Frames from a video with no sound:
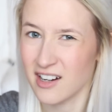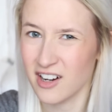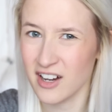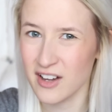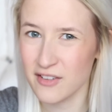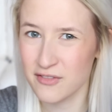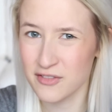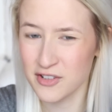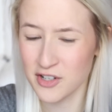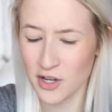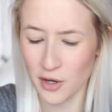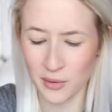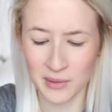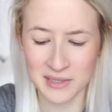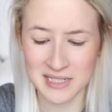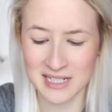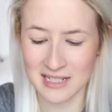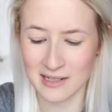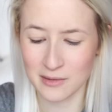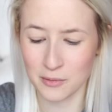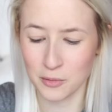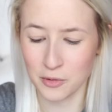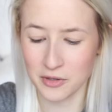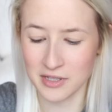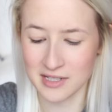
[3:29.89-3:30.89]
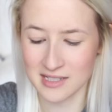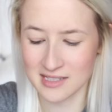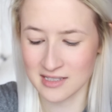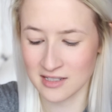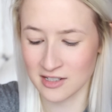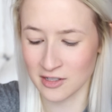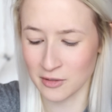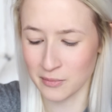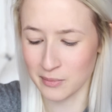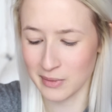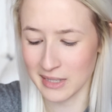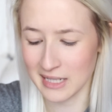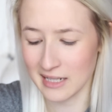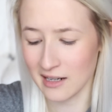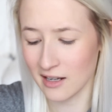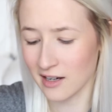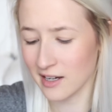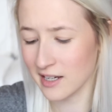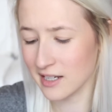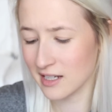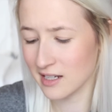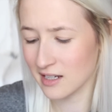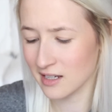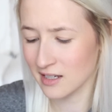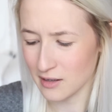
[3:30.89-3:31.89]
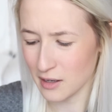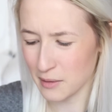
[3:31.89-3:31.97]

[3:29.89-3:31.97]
I have no idea what this is gonna be like.